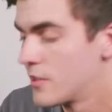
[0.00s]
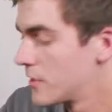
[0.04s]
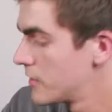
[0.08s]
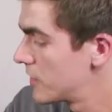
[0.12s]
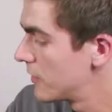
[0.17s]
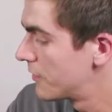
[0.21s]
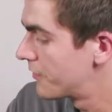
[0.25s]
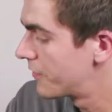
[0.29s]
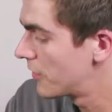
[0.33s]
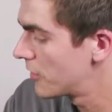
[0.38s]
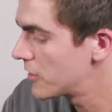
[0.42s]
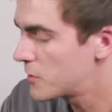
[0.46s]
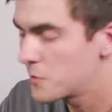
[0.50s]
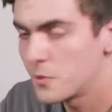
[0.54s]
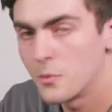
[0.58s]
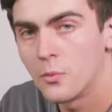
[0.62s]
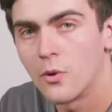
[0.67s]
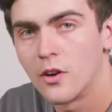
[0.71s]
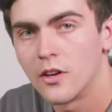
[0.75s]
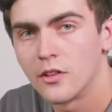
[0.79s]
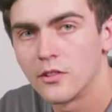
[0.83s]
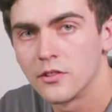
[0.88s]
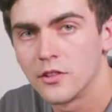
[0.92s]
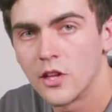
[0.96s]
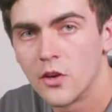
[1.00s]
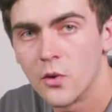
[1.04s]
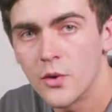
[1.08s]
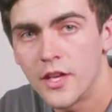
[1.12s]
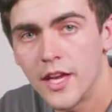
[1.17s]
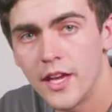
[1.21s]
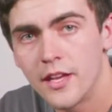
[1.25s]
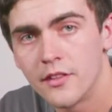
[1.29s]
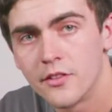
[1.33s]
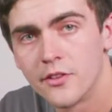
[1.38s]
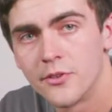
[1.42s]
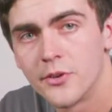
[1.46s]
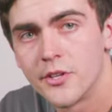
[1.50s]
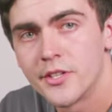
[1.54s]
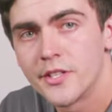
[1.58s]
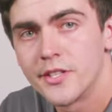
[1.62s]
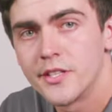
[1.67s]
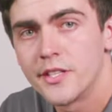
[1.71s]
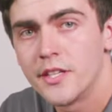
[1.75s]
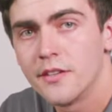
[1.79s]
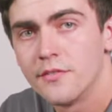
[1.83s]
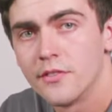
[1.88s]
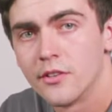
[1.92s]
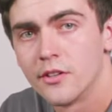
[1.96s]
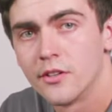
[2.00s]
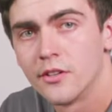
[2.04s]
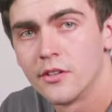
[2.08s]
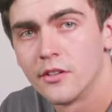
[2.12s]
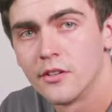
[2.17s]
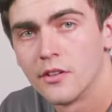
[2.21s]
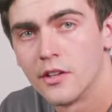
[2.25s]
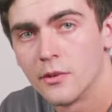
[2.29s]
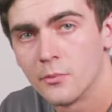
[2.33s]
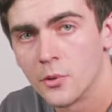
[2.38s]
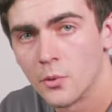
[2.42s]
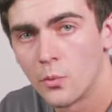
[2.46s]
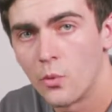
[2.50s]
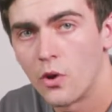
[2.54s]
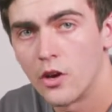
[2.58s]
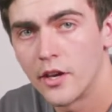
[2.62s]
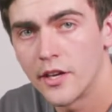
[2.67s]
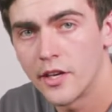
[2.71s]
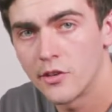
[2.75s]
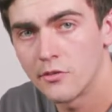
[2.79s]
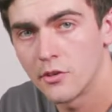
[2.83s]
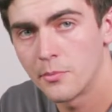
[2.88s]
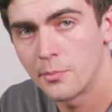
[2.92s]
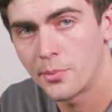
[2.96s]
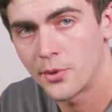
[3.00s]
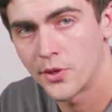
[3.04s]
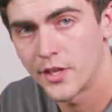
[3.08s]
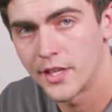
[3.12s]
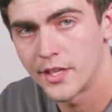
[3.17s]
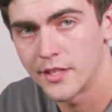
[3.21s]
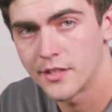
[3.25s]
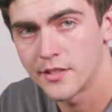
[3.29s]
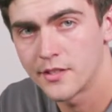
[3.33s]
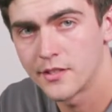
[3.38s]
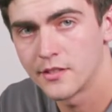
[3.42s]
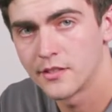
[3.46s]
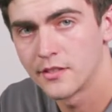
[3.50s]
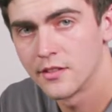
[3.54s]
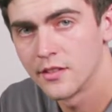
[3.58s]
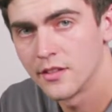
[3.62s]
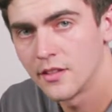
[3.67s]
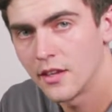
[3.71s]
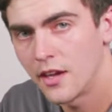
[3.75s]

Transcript: So first, we want to locate the receiver that we're wanting to replace.